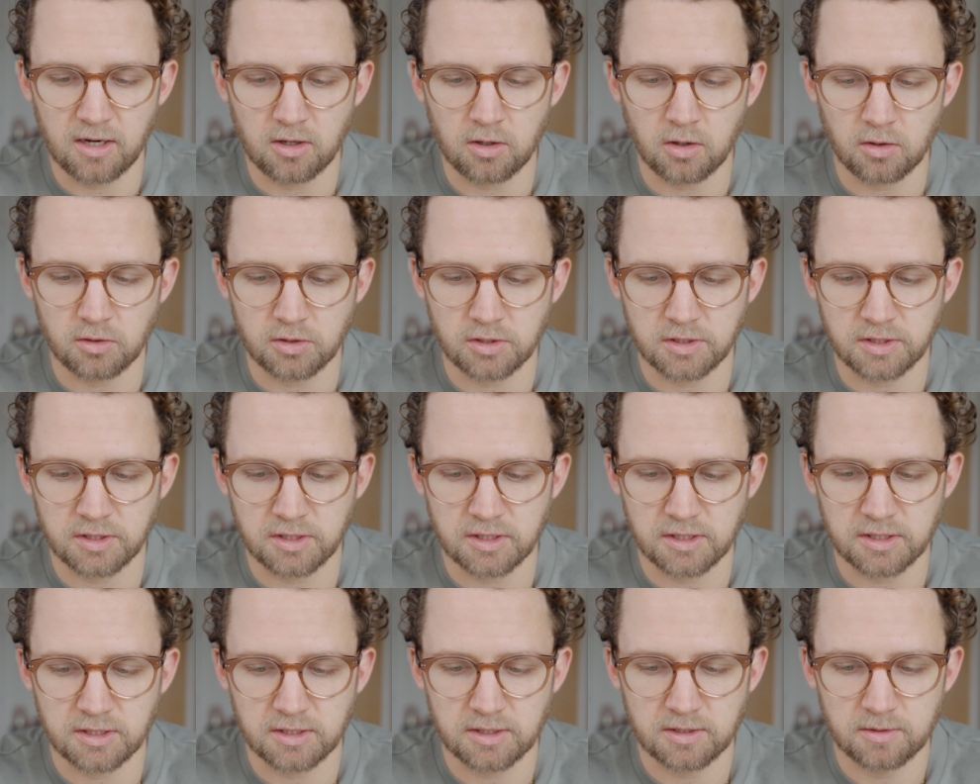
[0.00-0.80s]

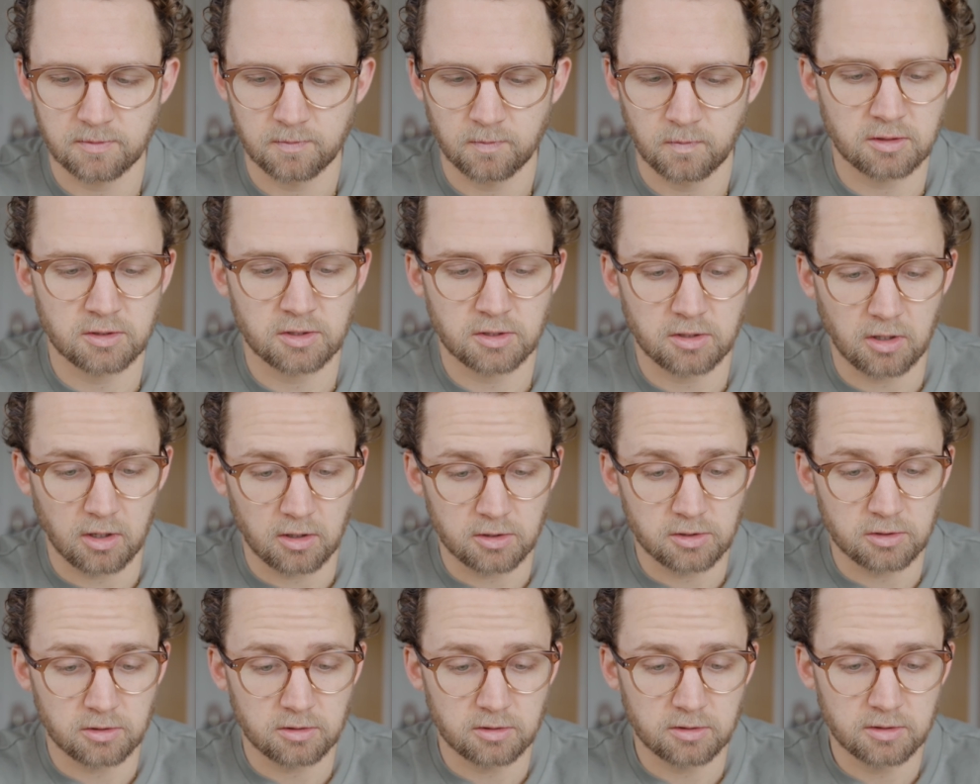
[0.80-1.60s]
consciousness.
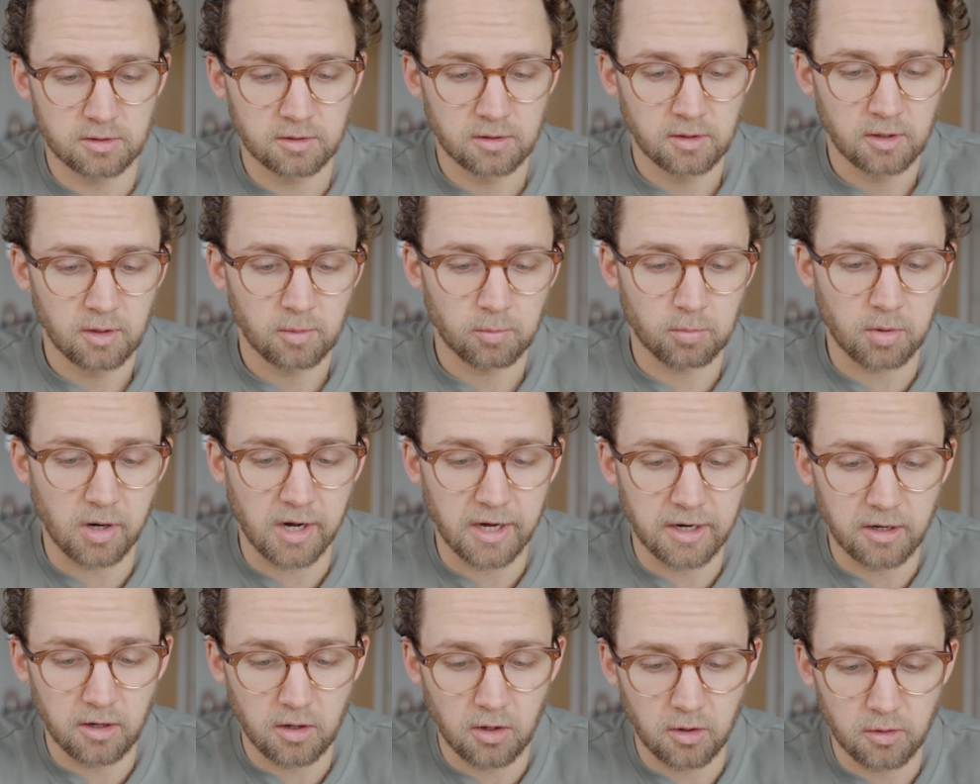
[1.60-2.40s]
Startled,
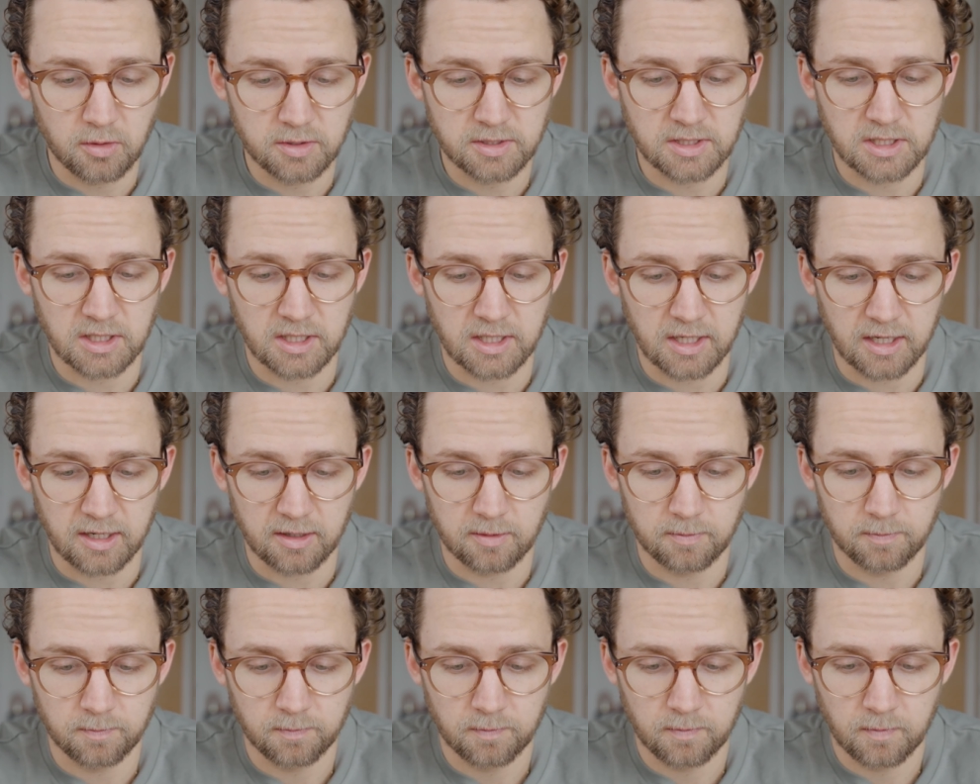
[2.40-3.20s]
Brian lowers the gun.
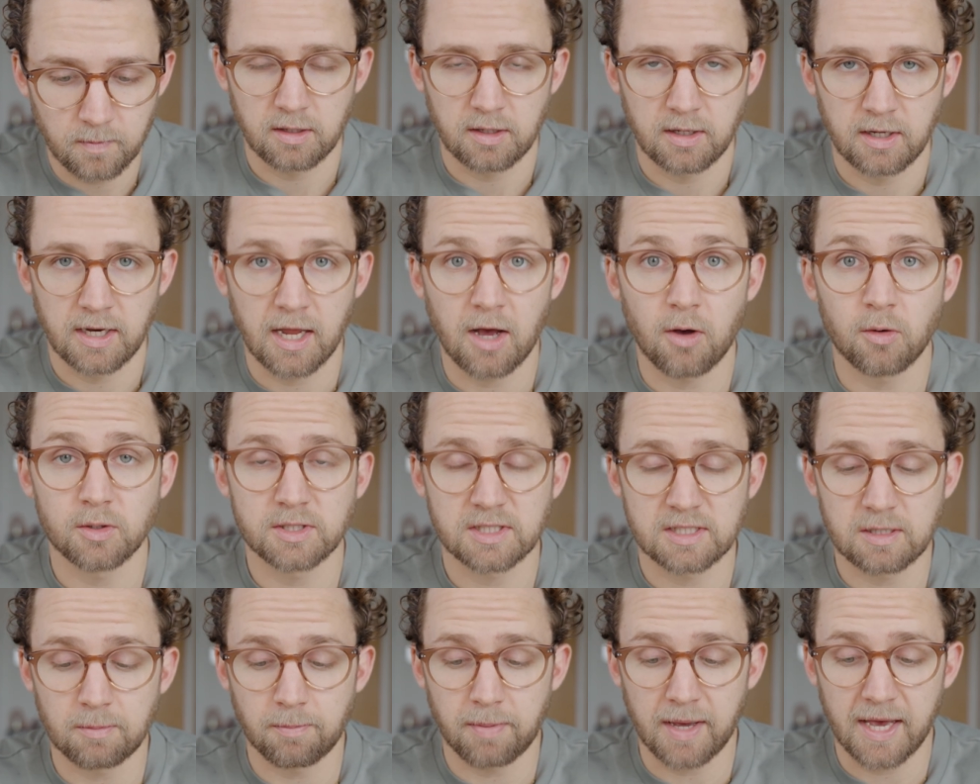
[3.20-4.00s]
Now it's
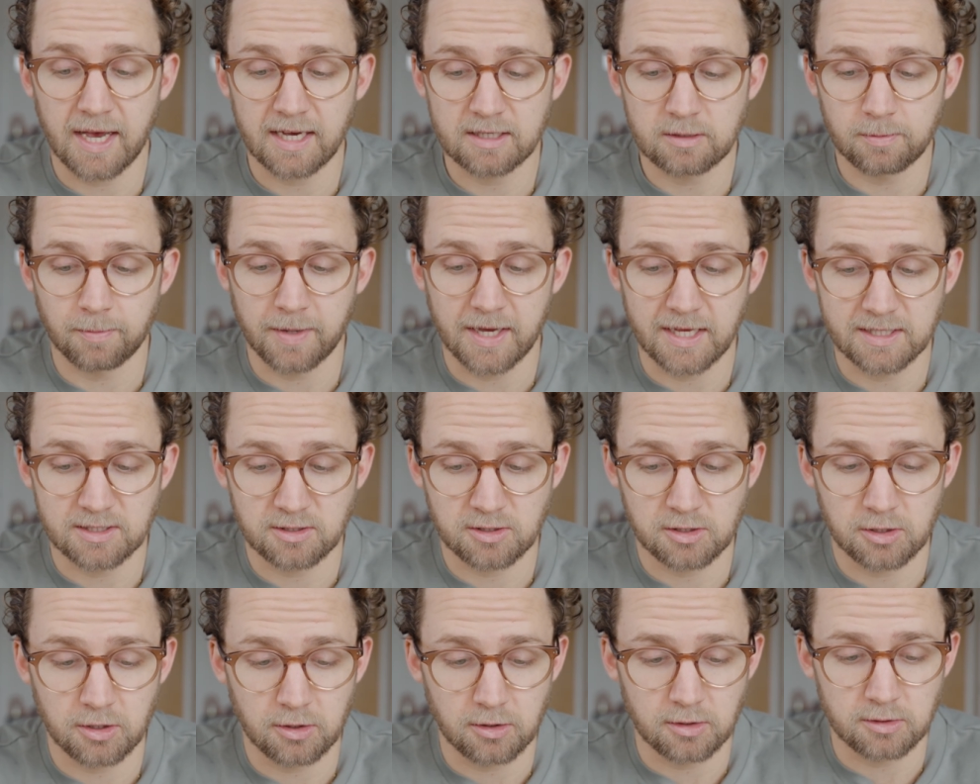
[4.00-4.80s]
the bagged man's
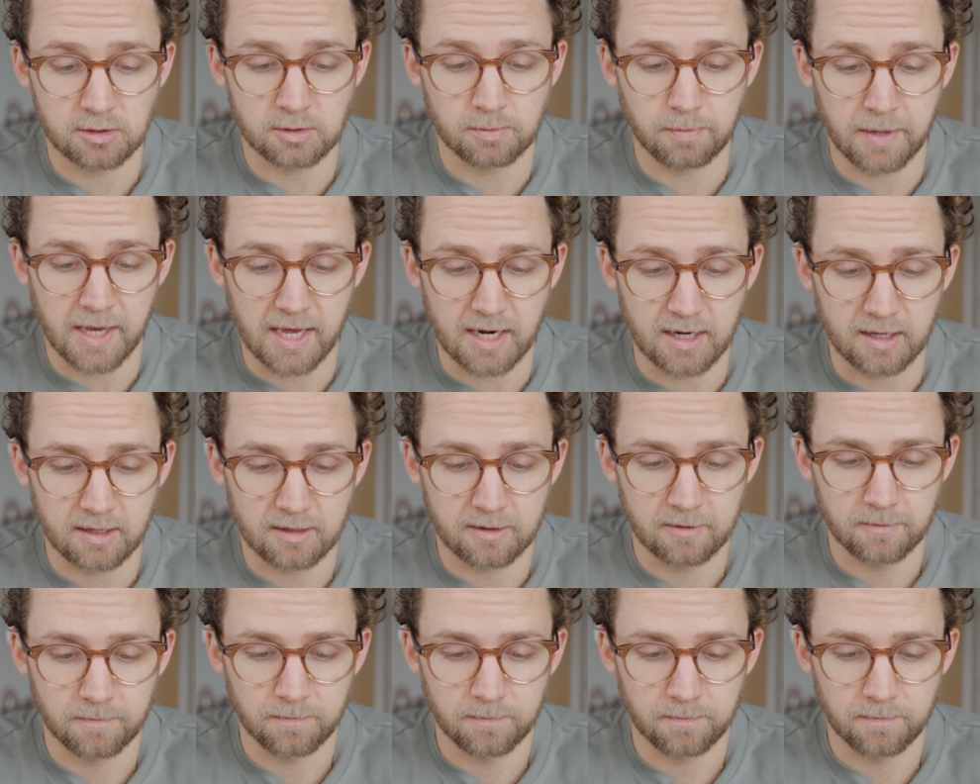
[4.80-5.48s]
turn to panic.